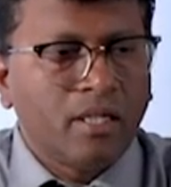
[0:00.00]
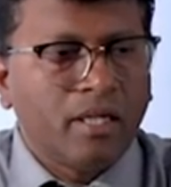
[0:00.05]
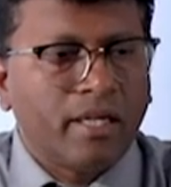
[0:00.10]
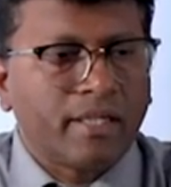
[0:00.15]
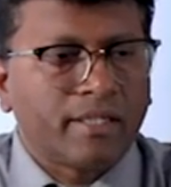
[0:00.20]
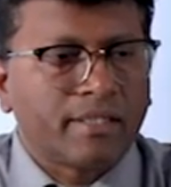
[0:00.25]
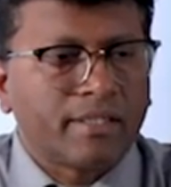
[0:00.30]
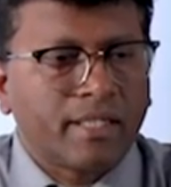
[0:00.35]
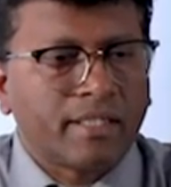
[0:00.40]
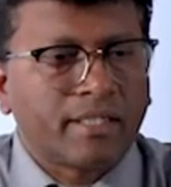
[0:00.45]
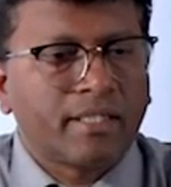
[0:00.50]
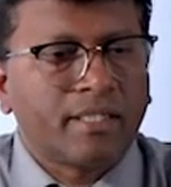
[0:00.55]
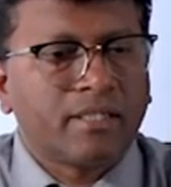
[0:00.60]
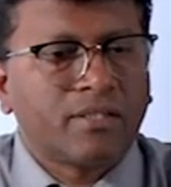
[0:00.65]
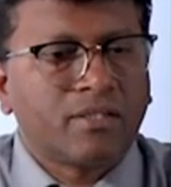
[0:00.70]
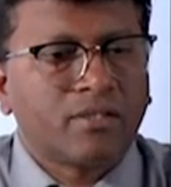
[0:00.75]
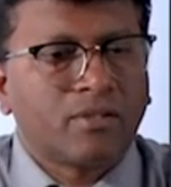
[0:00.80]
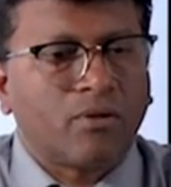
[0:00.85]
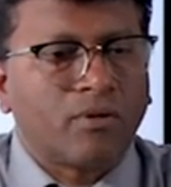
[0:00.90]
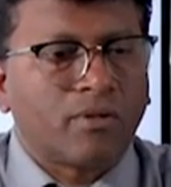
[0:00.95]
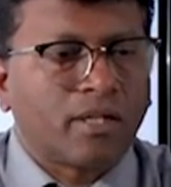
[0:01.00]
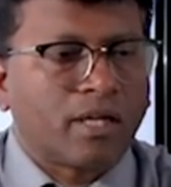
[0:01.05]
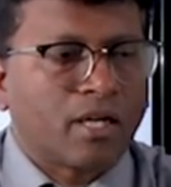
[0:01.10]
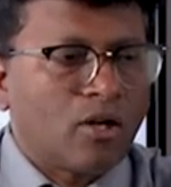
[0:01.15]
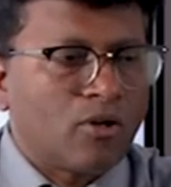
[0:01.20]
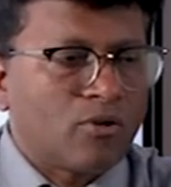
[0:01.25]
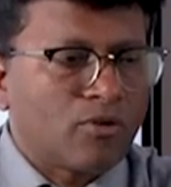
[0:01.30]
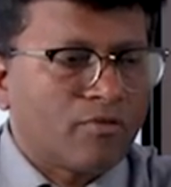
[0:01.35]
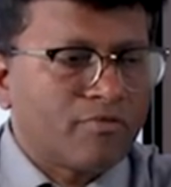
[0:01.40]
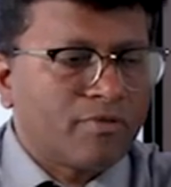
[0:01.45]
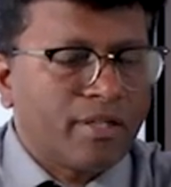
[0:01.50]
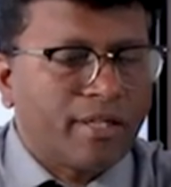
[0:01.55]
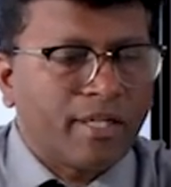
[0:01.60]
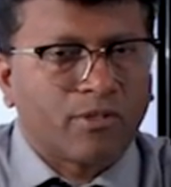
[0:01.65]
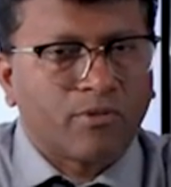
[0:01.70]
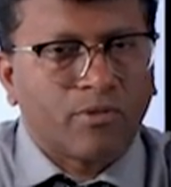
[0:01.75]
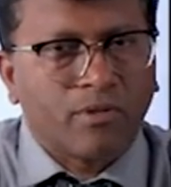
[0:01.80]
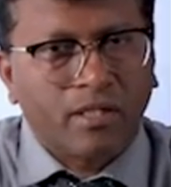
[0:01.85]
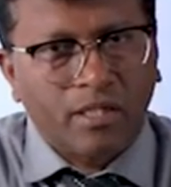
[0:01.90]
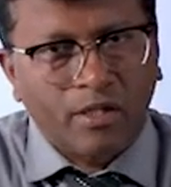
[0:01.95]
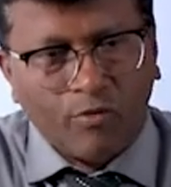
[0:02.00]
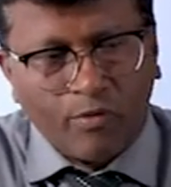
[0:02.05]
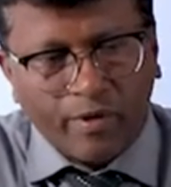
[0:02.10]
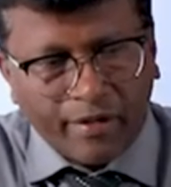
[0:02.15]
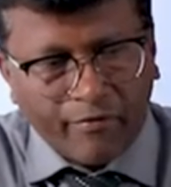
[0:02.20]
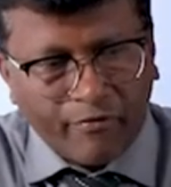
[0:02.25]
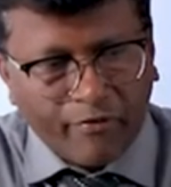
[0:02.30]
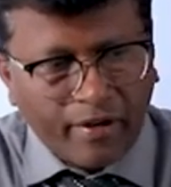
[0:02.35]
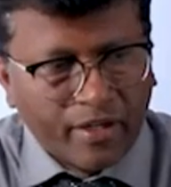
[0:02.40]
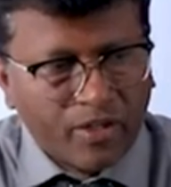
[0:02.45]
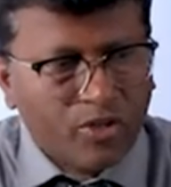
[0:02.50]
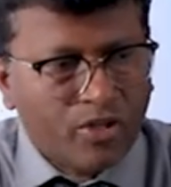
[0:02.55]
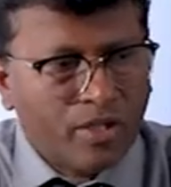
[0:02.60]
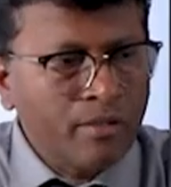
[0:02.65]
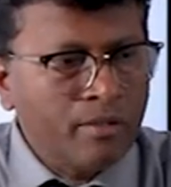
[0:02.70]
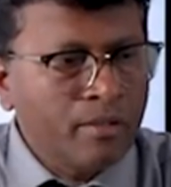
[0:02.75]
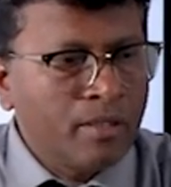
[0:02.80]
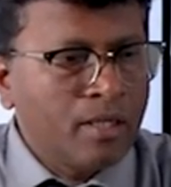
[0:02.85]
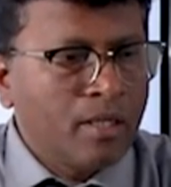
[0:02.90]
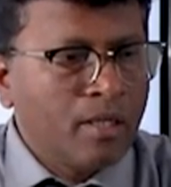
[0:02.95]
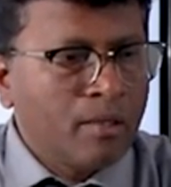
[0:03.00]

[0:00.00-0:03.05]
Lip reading: and that is on account of the natural love and affection.